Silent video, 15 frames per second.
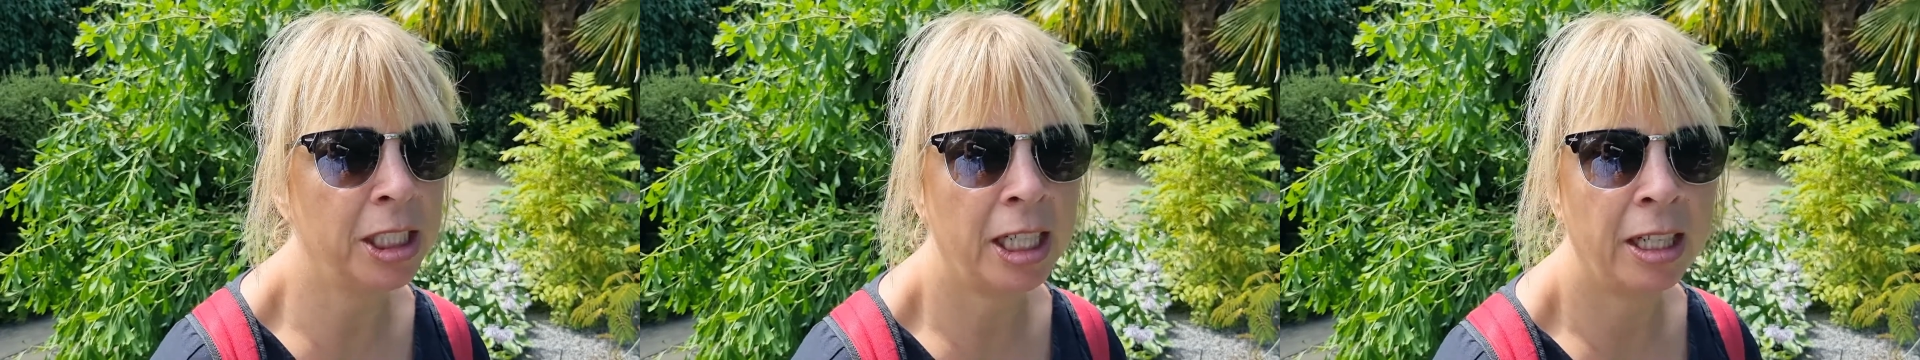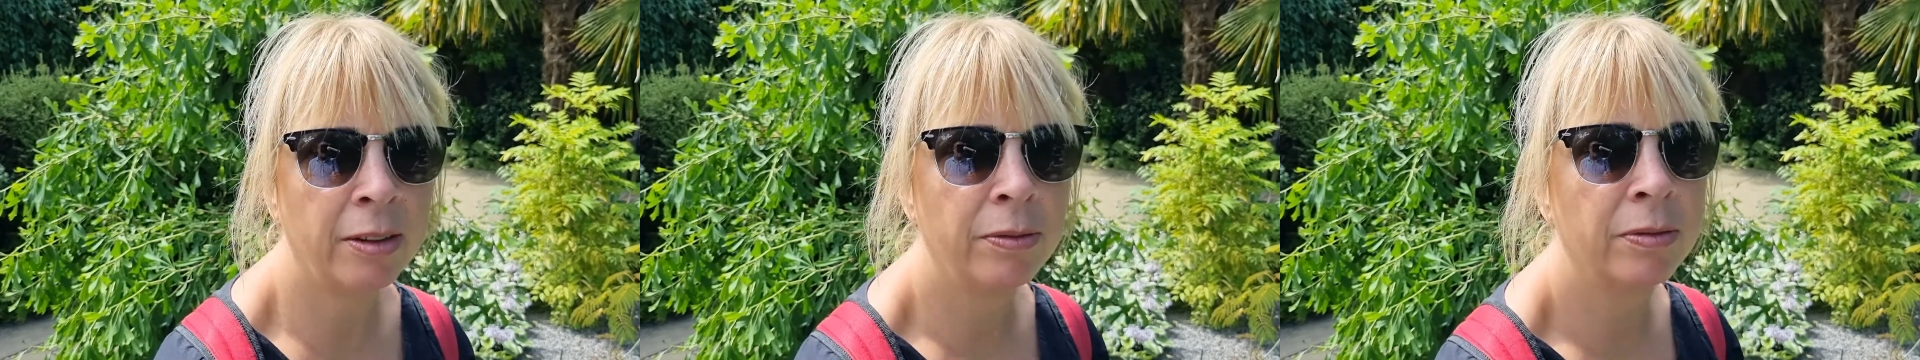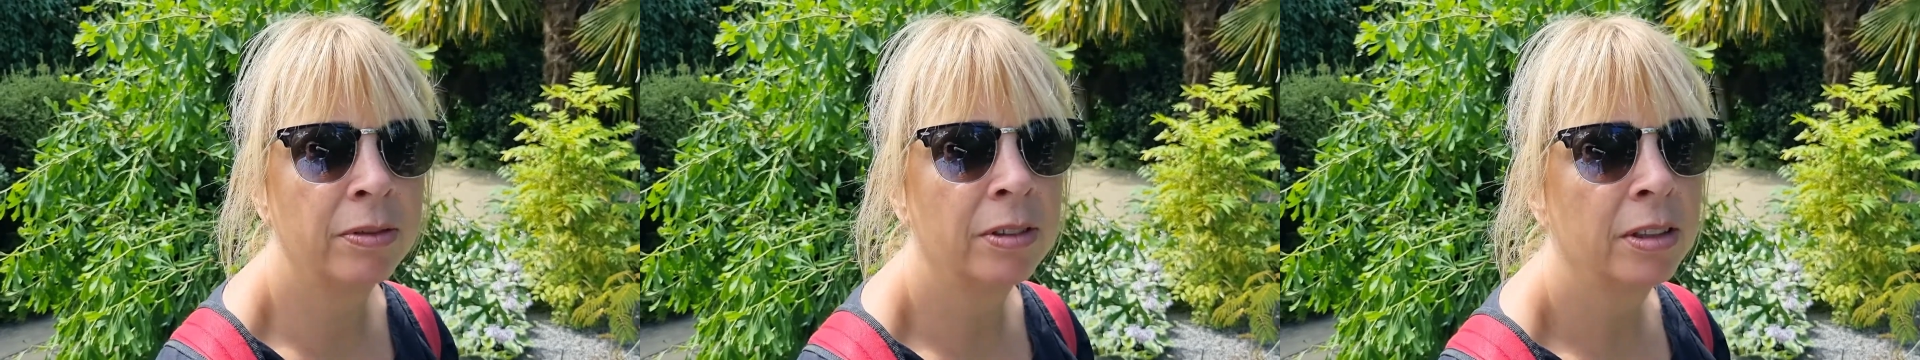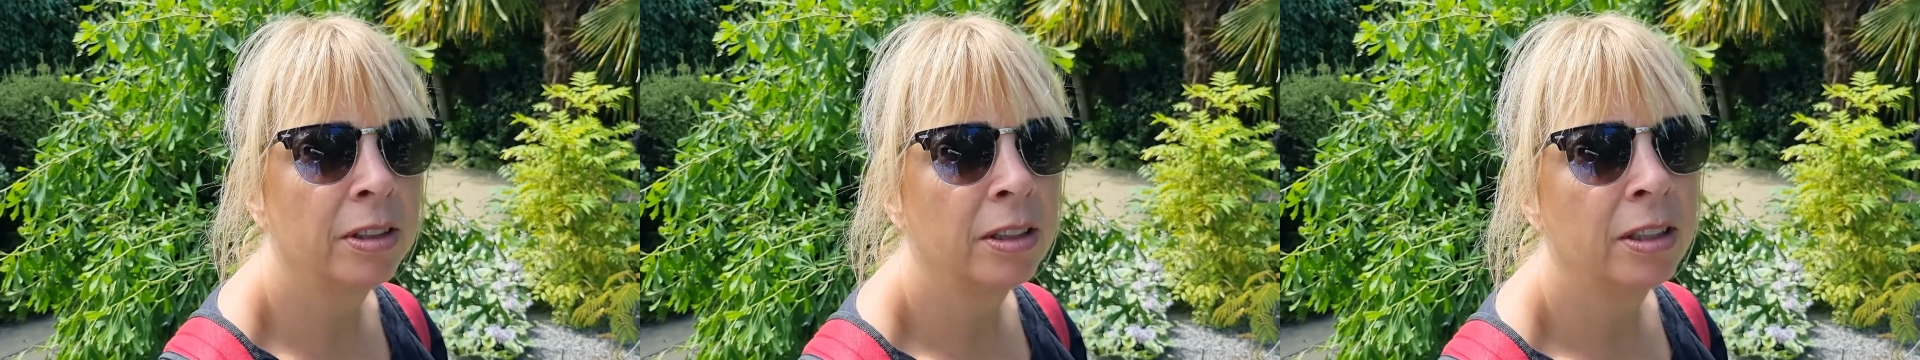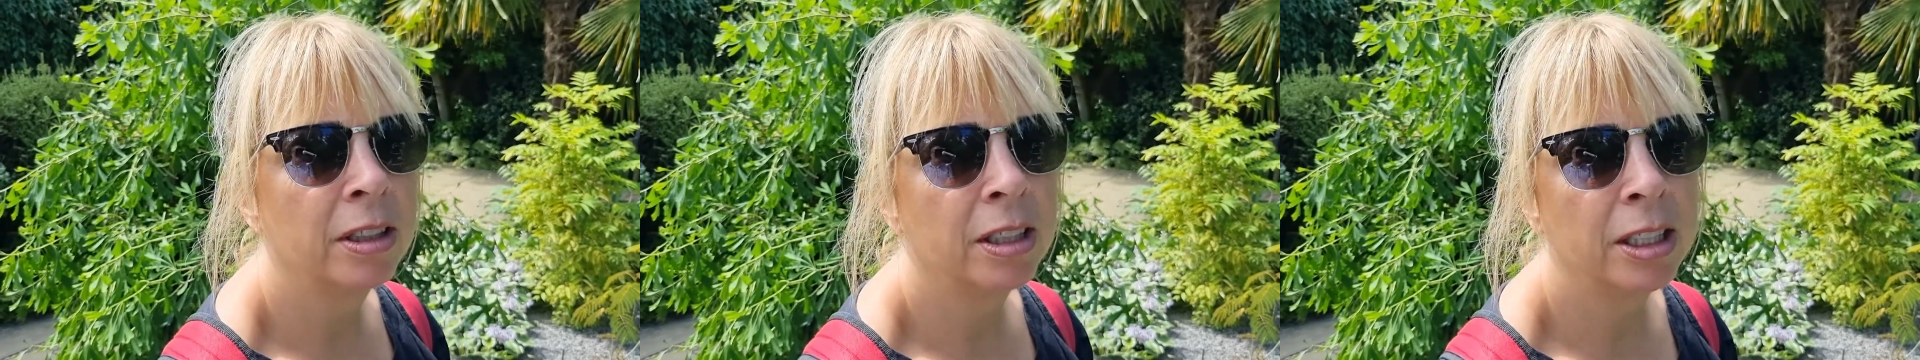have
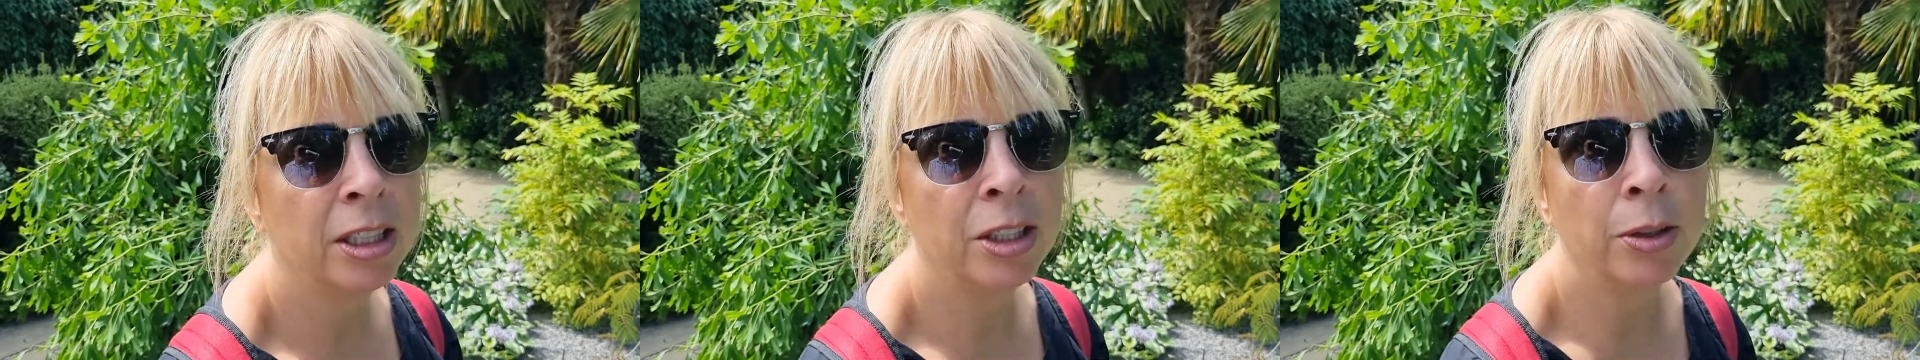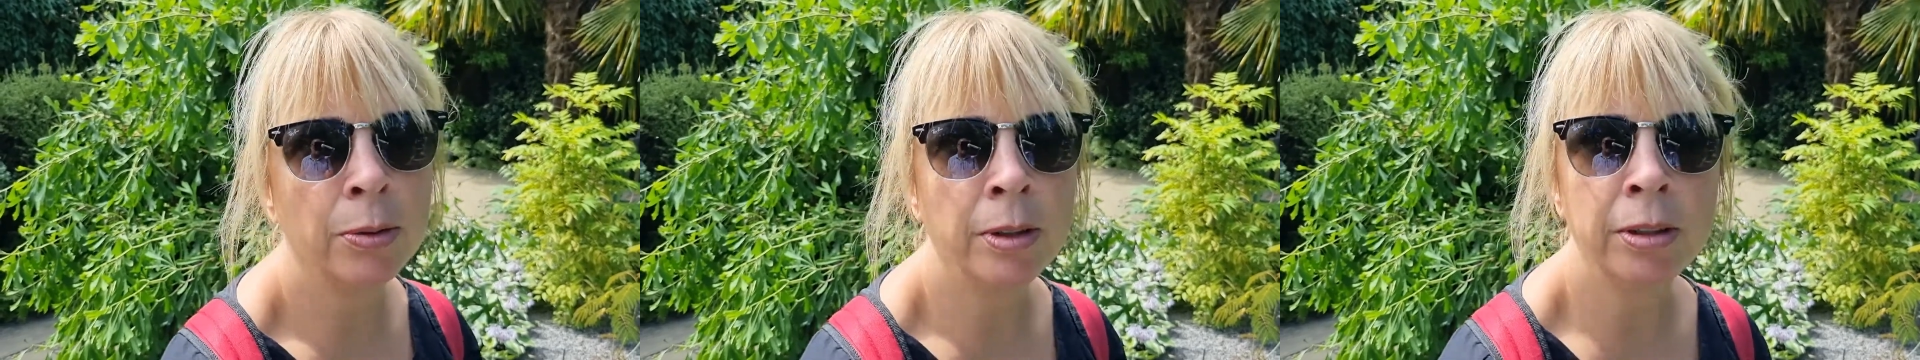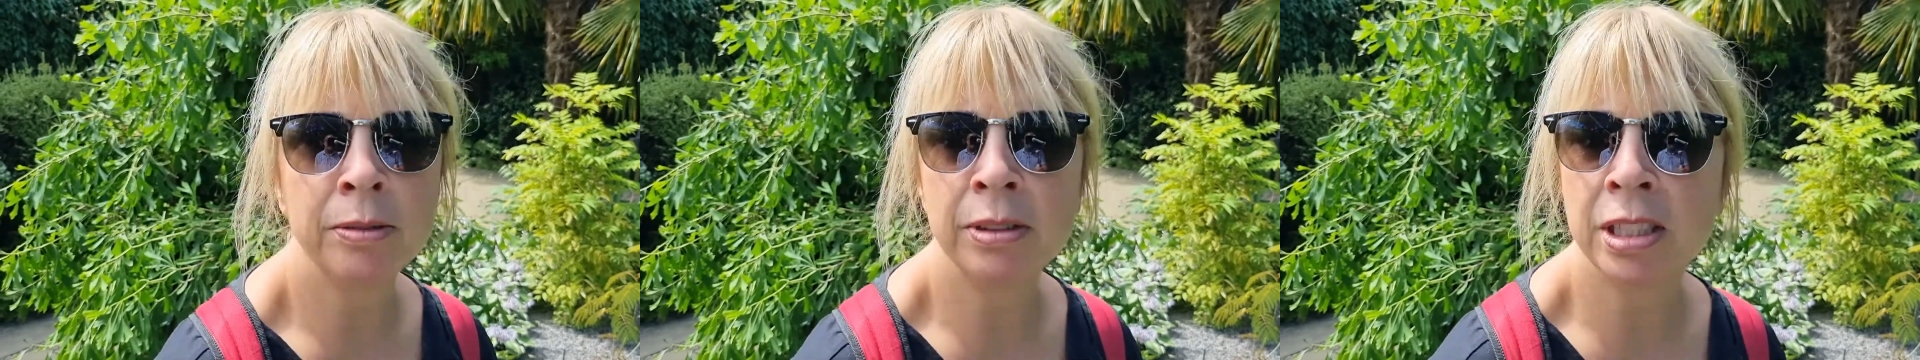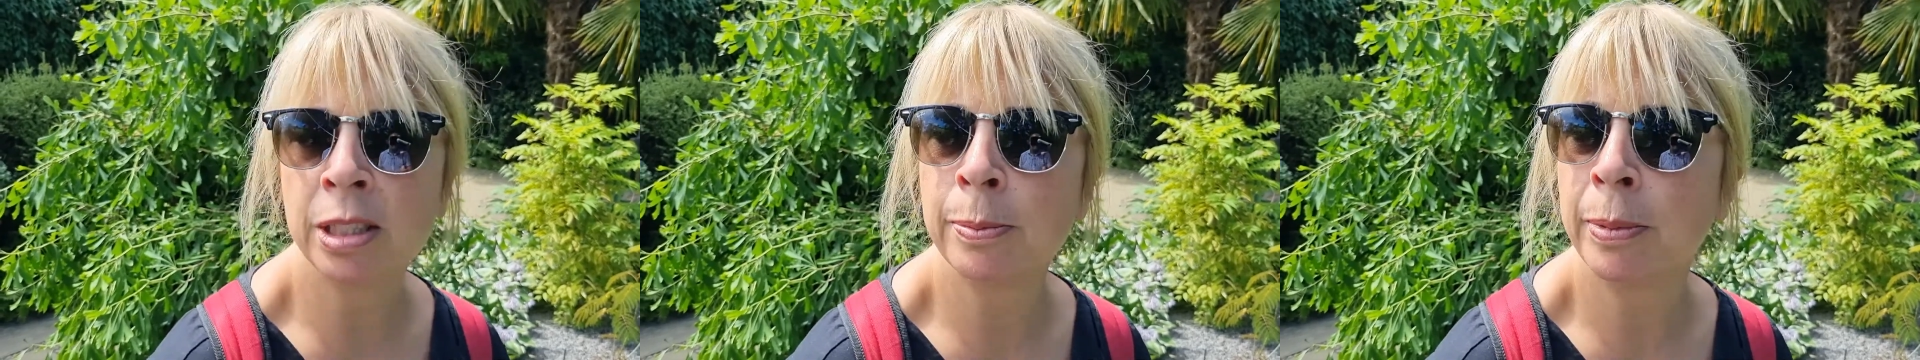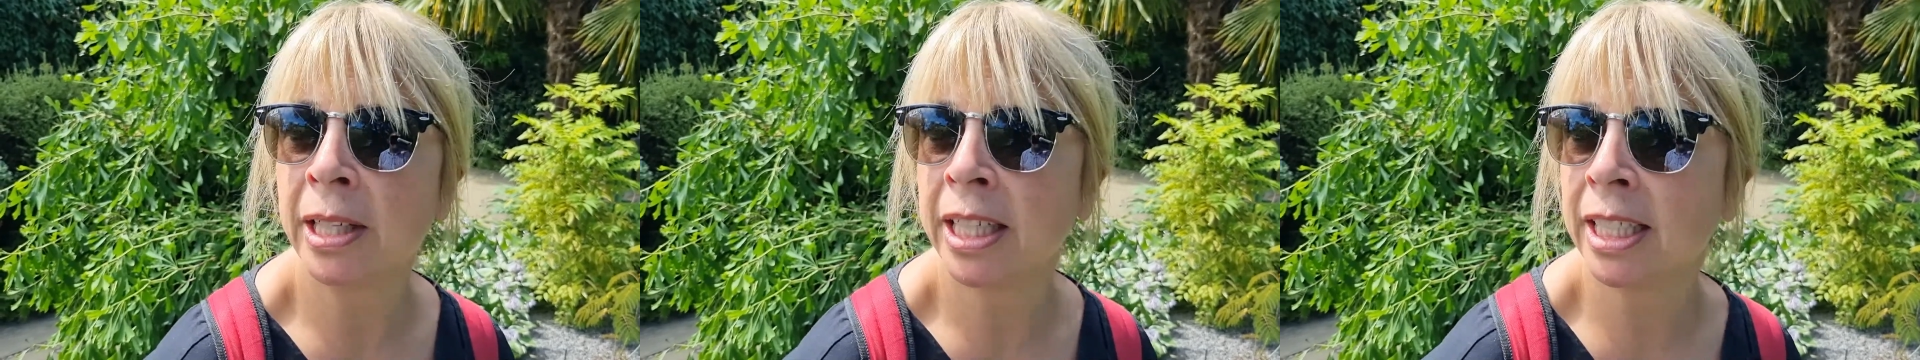in your own
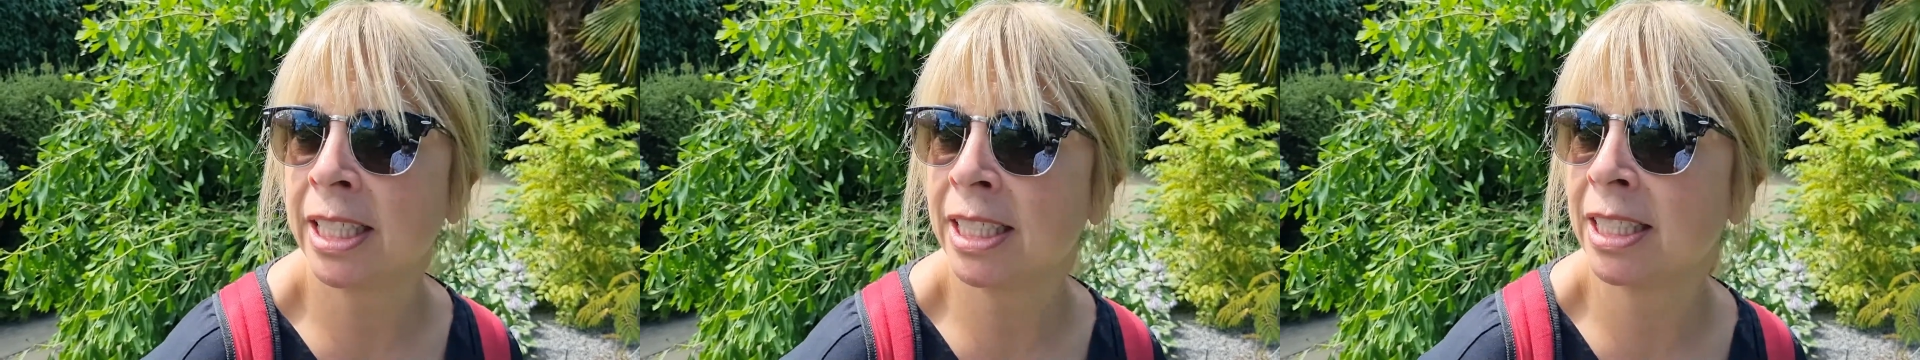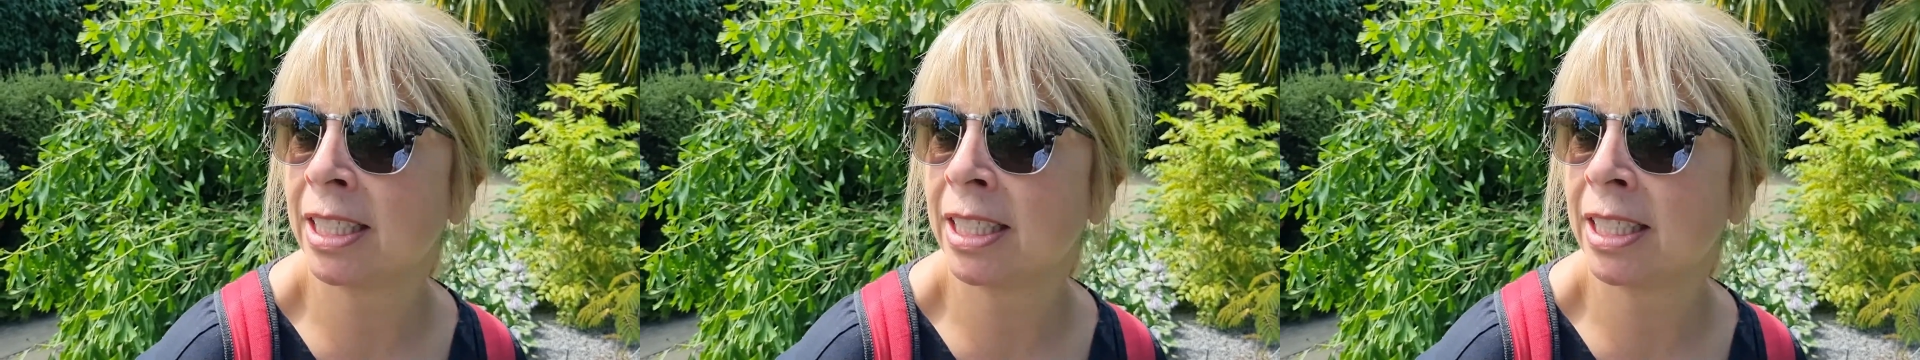space.